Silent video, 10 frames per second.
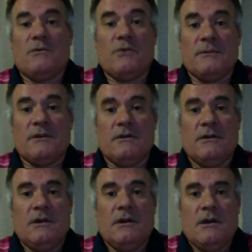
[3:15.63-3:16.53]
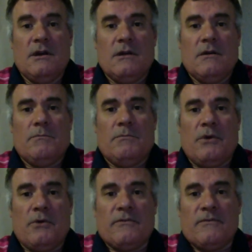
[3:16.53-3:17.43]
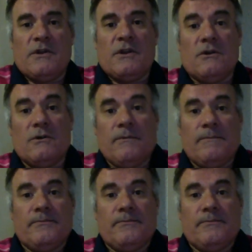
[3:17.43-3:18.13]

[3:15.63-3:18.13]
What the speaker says: a woman, post a video.